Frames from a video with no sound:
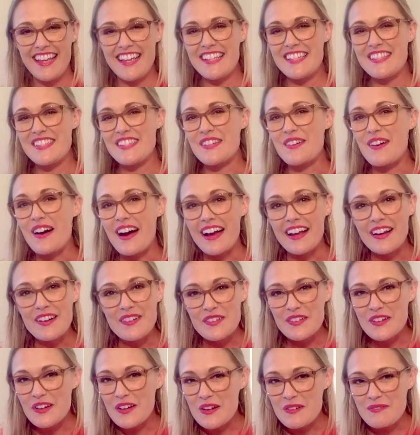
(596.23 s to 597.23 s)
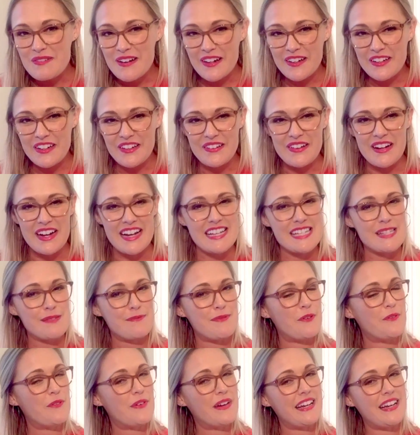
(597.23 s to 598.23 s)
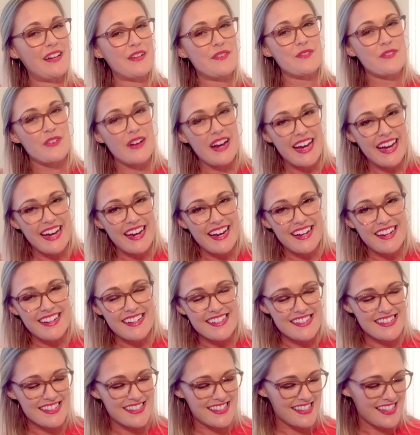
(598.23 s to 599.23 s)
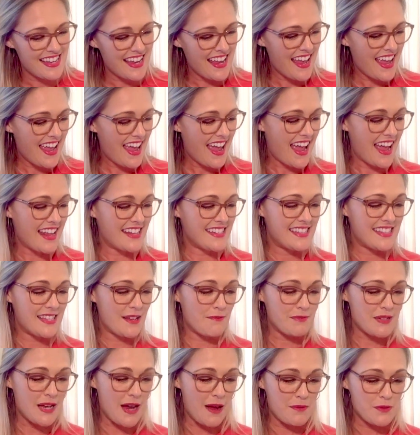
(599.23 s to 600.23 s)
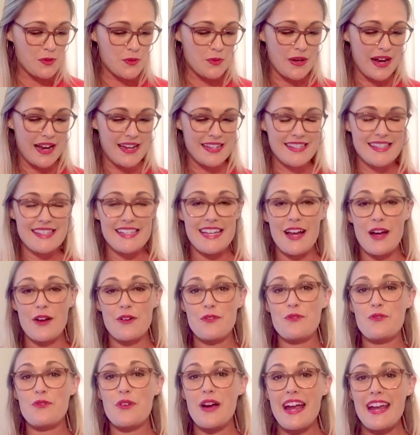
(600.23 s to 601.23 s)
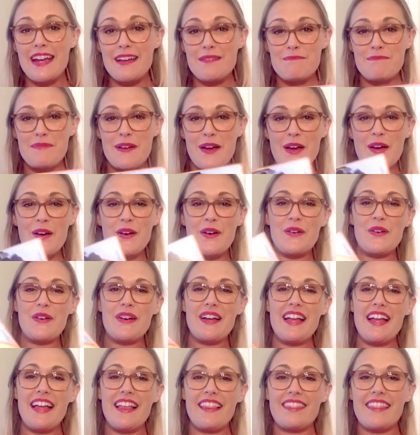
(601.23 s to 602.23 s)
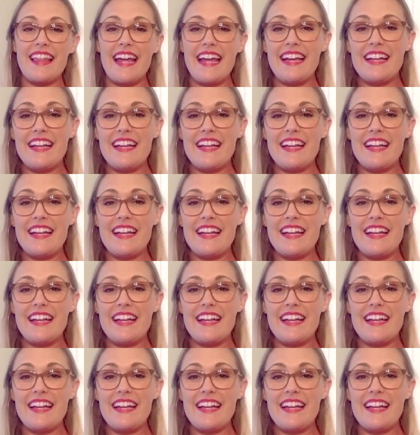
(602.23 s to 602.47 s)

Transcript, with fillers: So I don't know about you guys, but when it rains, and sometimes when I see a rainbow, like